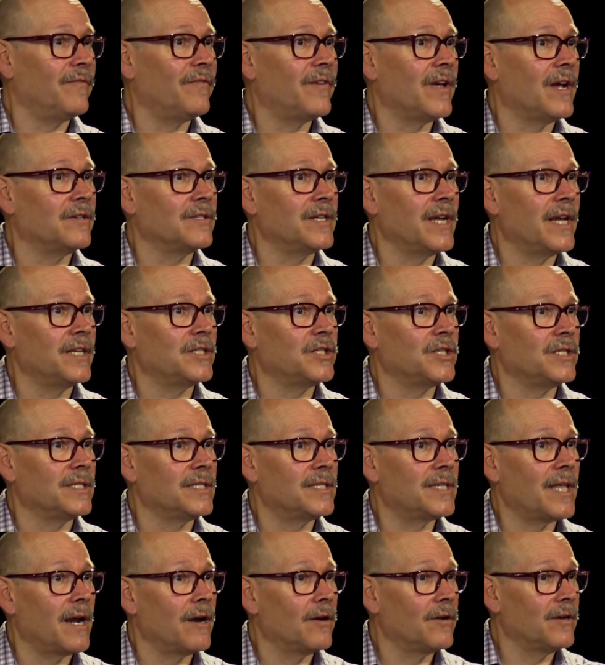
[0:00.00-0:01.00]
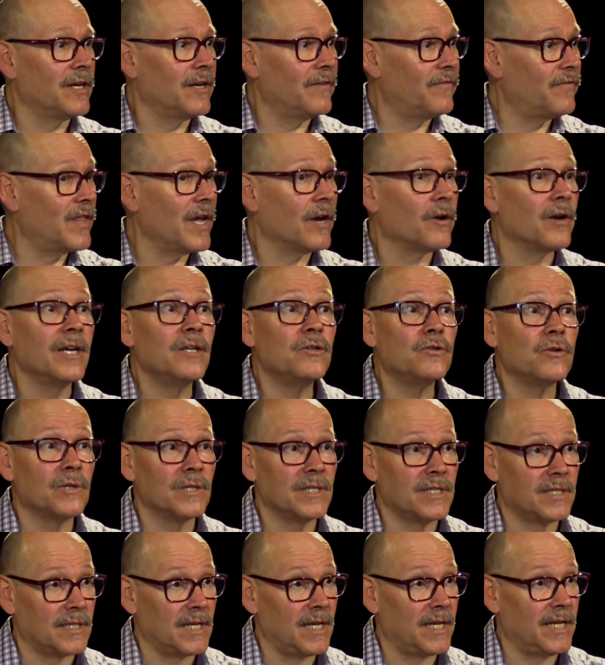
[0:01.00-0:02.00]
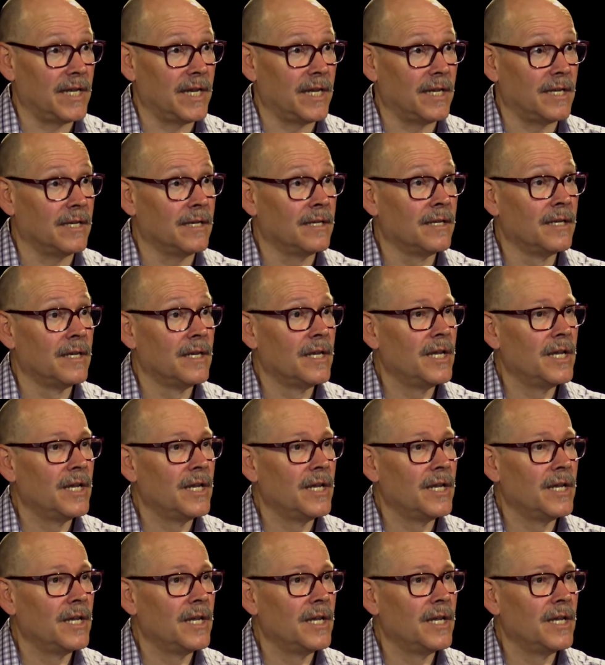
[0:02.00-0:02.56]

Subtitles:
foundation's there, and if they're interested in,